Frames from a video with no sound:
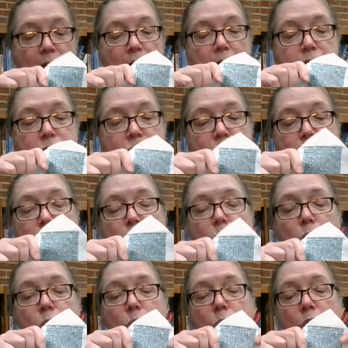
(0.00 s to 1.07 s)

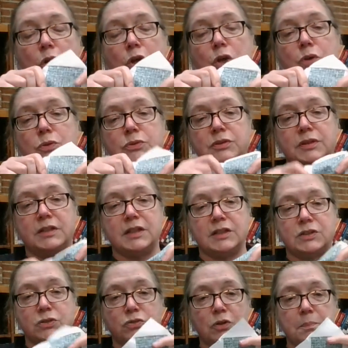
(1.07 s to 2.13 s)
To use the
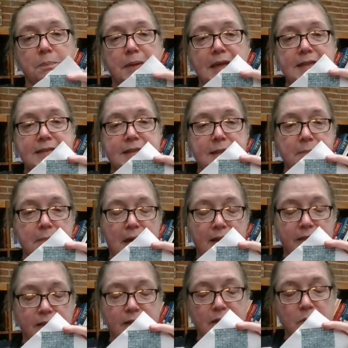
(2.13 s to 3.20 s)
strip piecing
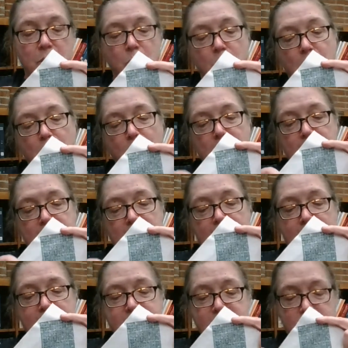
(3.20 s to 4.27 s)
method, we're going to
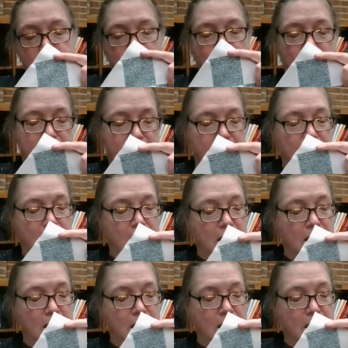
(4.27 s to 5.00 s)
concentrate